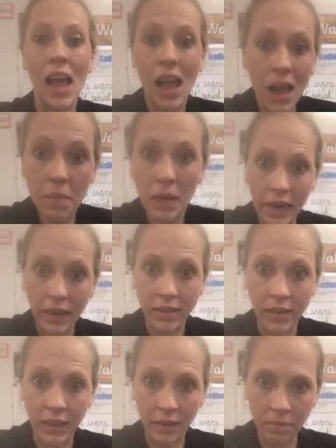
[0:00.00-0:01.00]

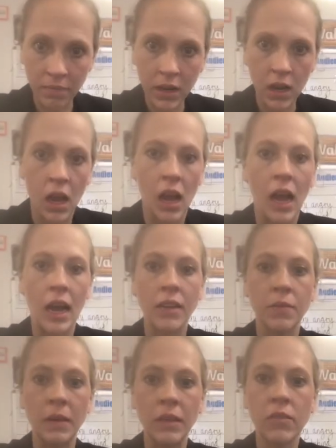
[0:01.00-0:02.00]
amazing, has
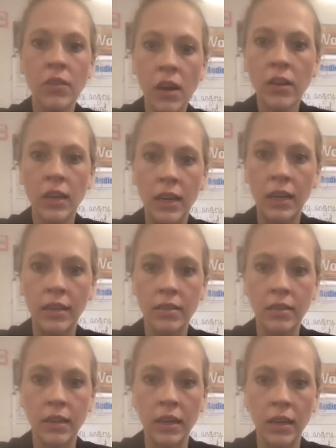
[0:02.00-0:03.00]
been so good at
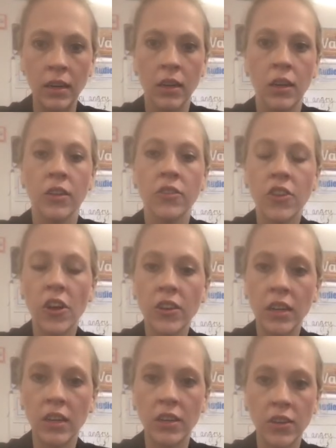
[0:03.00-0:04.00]
listening, so
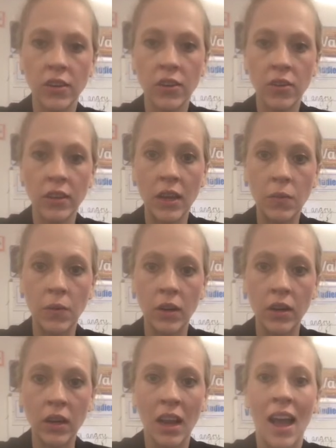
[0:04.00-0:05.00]
good at doing all their
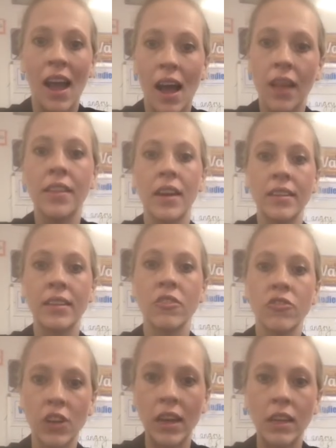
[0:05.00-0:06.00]
work, and that is
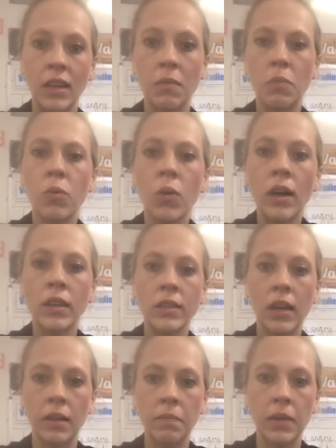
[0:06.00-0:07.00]
Jacob. Well
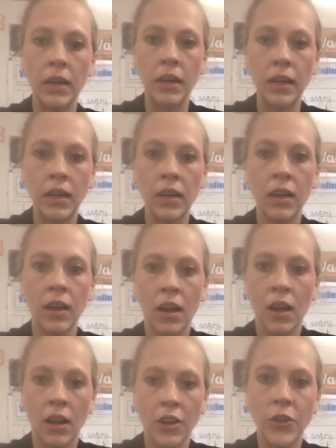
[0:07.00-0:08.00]
done, buddy.
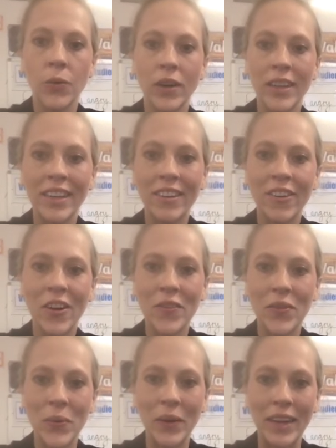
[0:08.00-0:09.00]
You are Hero
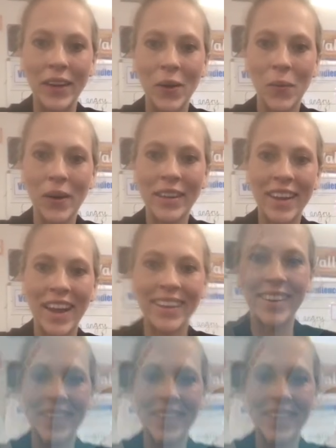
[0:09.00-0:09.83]
of the Week. Well done.